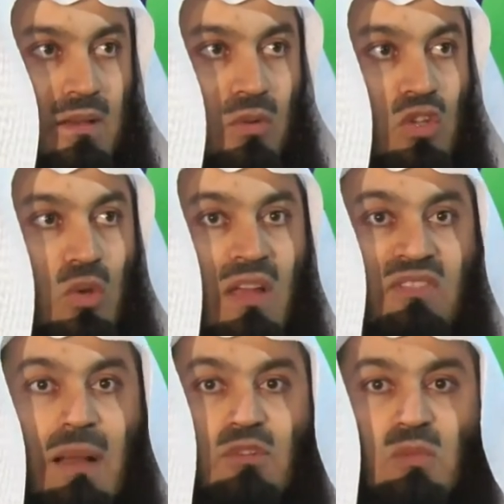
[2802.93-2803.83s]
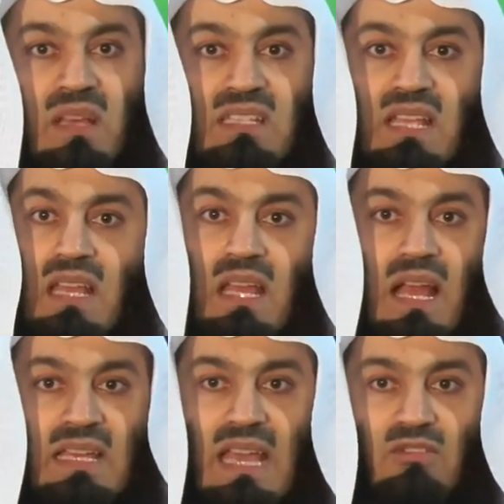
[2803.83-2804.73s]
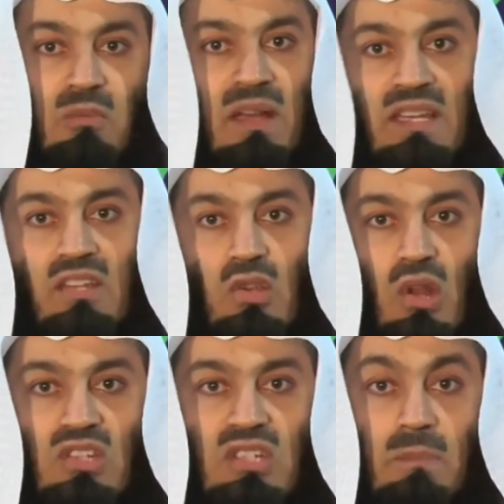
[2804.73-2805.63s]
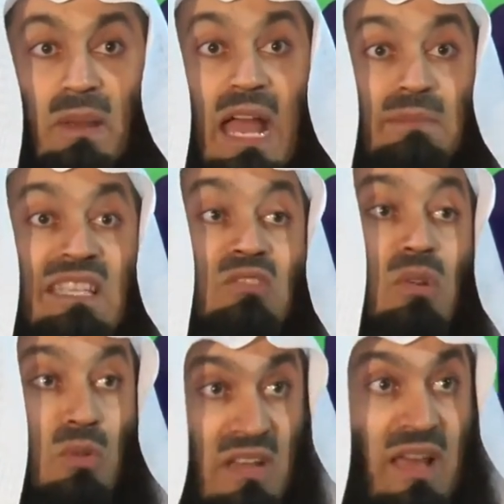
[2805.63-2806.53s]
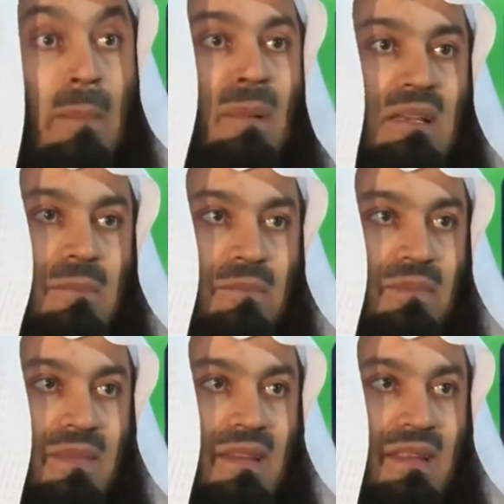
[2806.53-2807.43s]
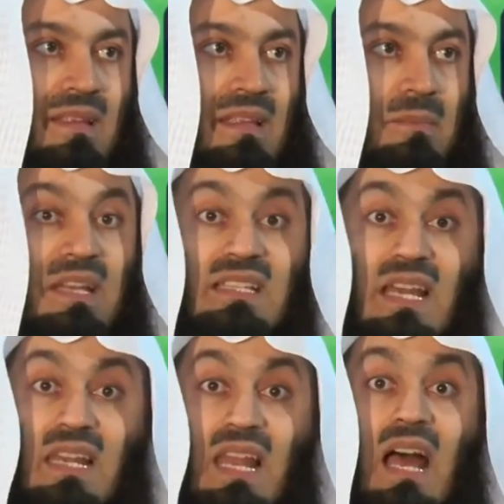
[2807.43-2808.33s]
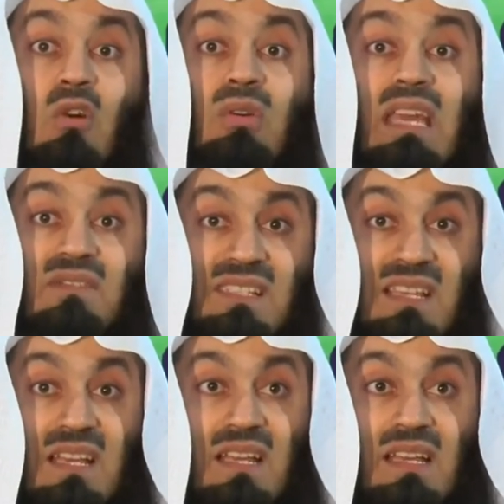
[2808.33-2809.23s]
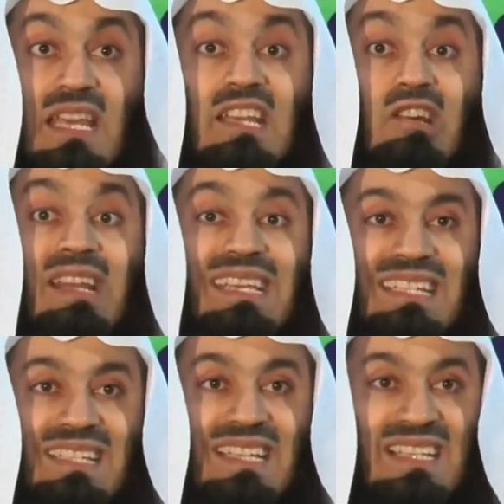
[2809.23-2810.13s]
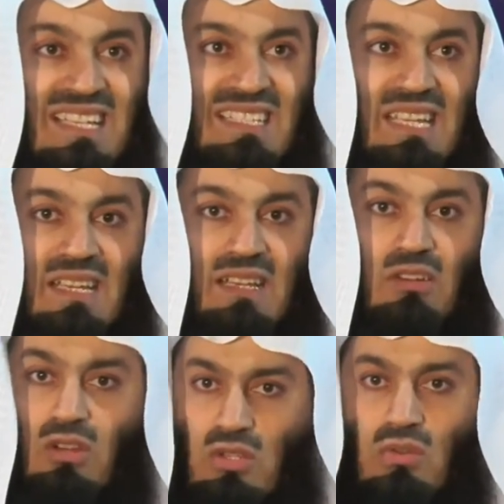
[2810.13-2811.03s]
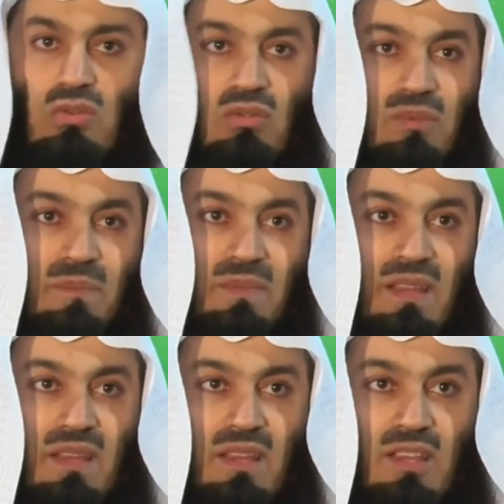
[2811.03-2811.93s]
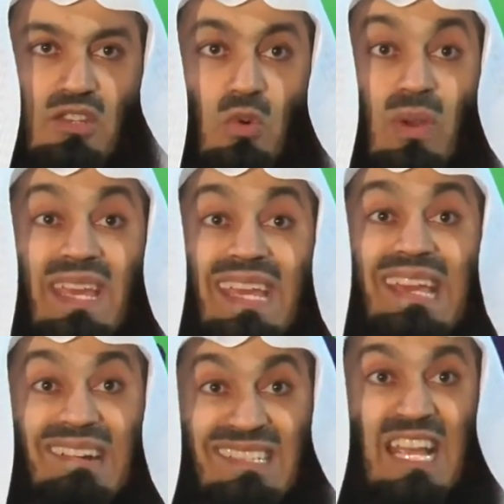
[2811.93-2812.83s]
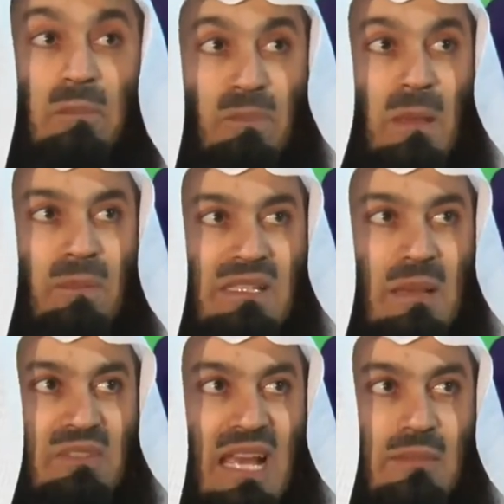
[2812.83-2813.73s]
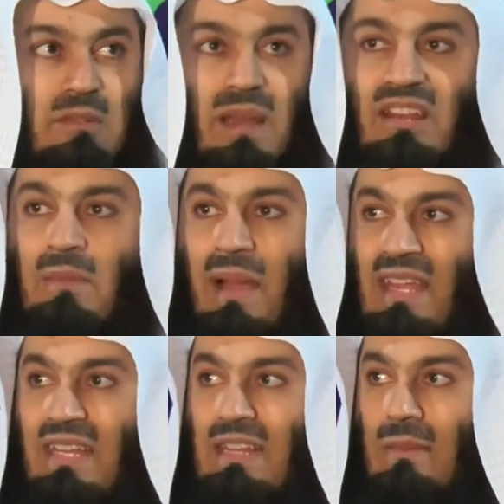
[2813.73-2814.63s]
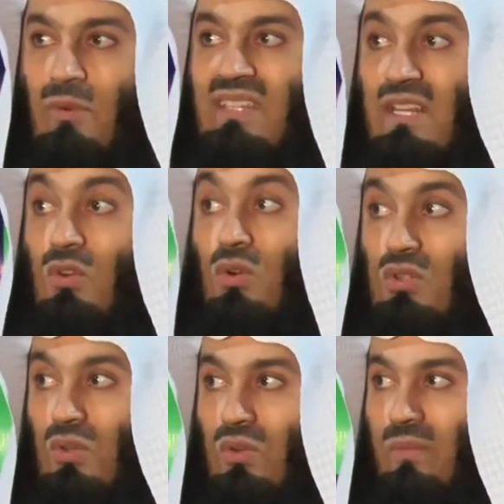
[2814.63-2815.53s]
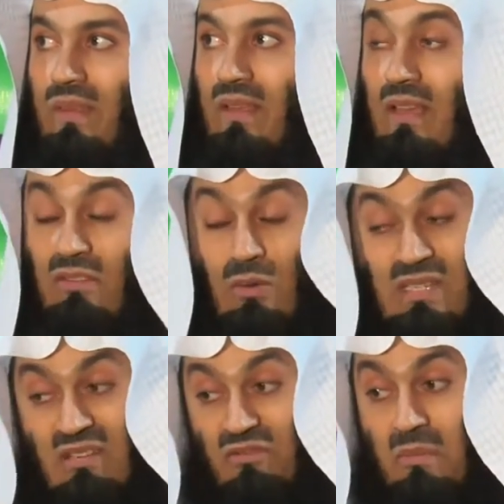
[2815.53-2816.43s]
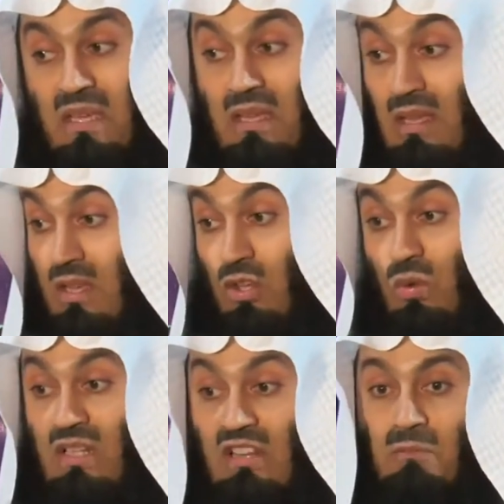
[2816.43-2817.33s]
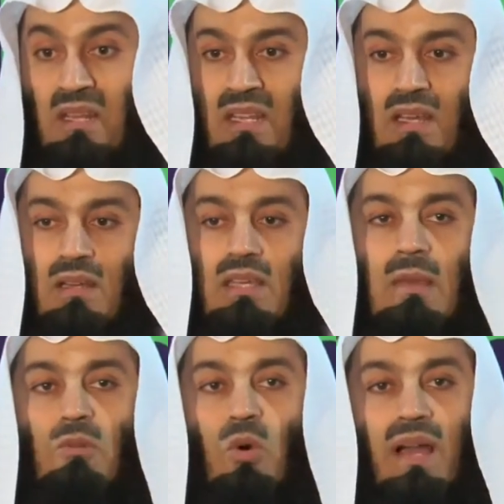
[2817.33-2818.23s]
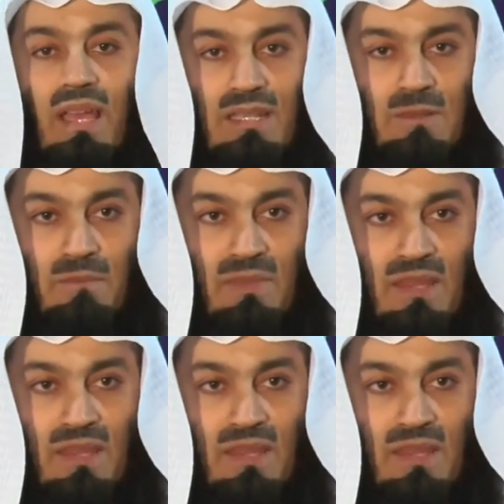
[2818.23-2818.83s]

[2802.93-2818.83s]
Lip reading: Would you have come to me and say, I gave you money and you lost it? Perhaps that's what would have happened. But it's Allah who gives increase, doesn't He? Not you. So we irritate people sometimes by reminding them we did good to you. If it wasn't for me, you wouldn't have been here. Keep quiet.